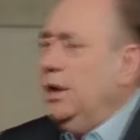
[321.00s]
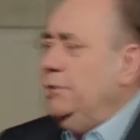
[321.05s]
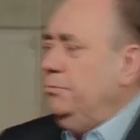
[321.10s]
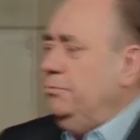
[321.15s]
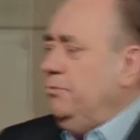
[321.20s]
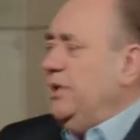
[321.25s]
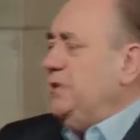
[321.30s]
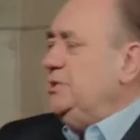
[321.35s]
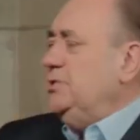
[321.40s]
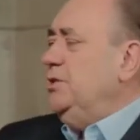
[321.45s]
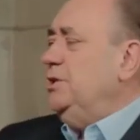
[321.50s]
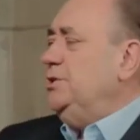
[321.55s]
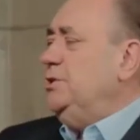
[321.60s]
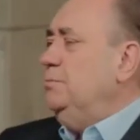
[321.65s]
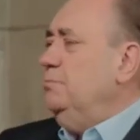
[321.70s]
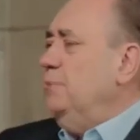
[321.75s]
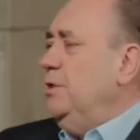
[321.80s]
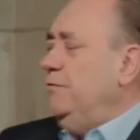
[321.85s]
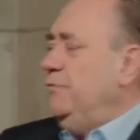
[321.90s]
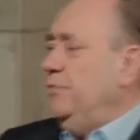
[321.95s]
Professor Richard
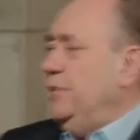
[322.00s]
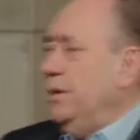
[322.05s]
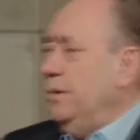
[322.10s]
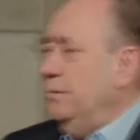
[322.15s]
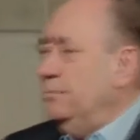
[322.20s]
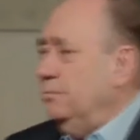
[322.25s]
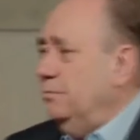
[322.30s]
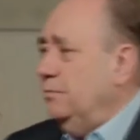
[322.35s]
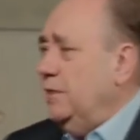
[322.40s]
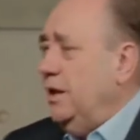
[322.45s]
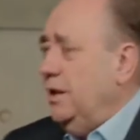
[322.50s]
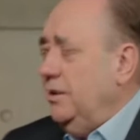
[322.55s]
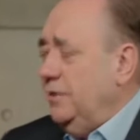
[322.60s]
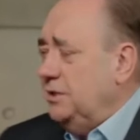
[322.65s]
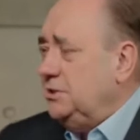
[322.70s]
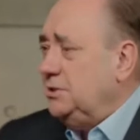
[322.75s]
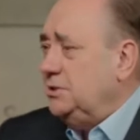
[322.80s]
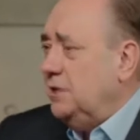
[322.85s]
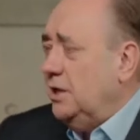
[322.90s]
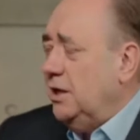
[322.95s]
Murphy,
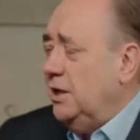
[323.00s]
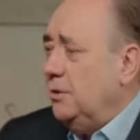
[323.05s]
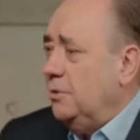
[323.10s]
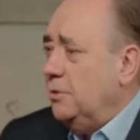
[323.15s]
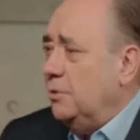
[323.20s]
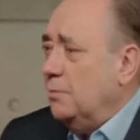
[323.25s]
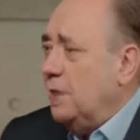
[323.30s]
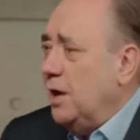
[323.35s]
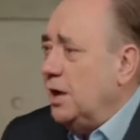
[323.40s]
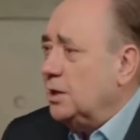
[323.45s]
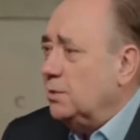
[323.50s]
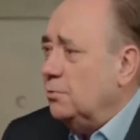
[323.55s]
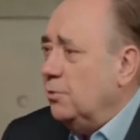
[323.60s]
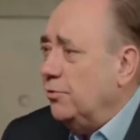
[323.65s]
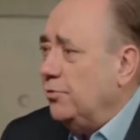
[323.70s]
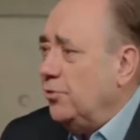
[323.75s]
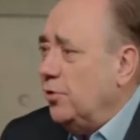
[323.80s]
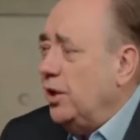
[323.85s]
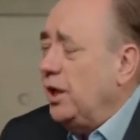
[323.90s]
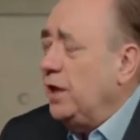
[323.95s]
this is a remarkable
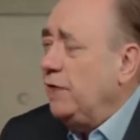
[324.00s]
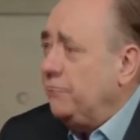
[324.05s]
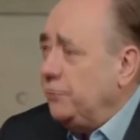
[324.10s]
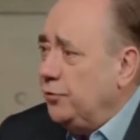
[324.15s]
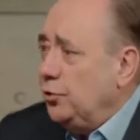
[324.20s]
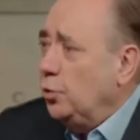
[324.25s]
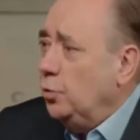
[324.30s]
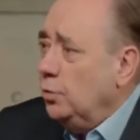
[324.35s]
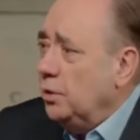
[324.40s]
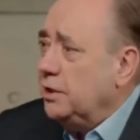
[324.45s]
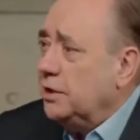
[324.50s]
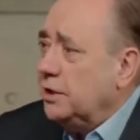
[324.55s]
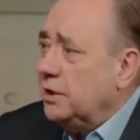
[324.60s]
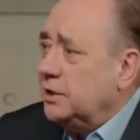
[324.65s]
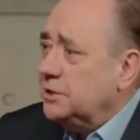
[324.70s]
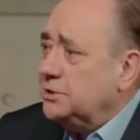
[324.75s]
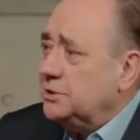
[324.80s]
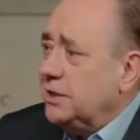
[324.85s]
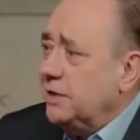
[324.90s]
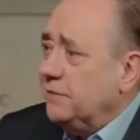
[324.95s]
thought. If you were the
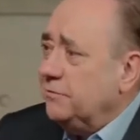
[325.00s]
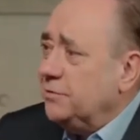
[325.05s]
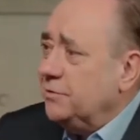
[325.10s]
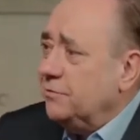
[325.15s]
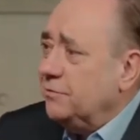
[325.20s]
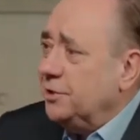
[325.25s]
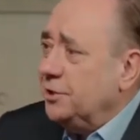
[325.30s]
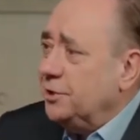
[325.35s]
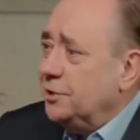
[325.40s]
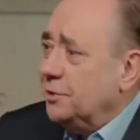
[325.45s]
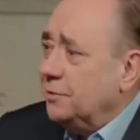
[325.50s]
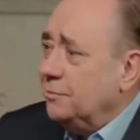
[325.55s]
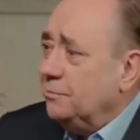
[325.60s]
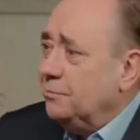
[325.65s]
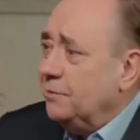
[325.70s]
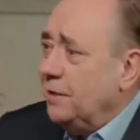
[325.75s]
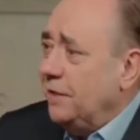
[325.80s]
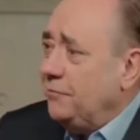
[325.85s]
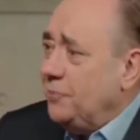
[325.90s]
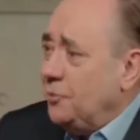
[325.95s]
Conservative leader,
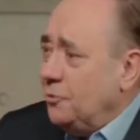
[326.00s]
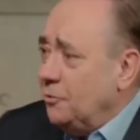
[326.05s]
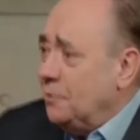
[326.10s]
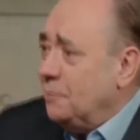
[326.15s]
if you were